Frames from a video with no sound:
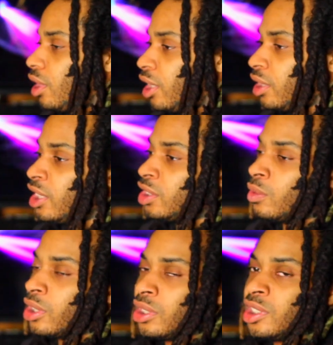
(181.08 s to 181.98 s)
and that's
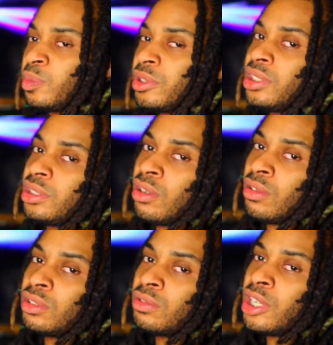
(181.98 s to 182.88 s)
what gets spent
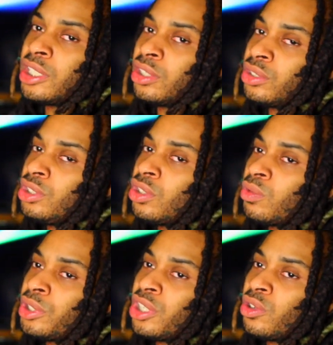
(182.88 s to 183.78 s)
on the radio. You know,
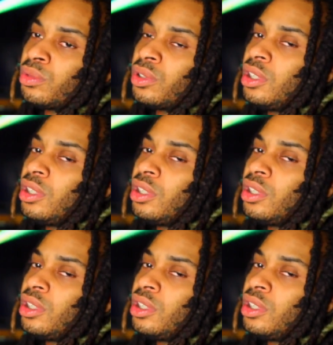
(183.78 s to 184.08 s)
Rio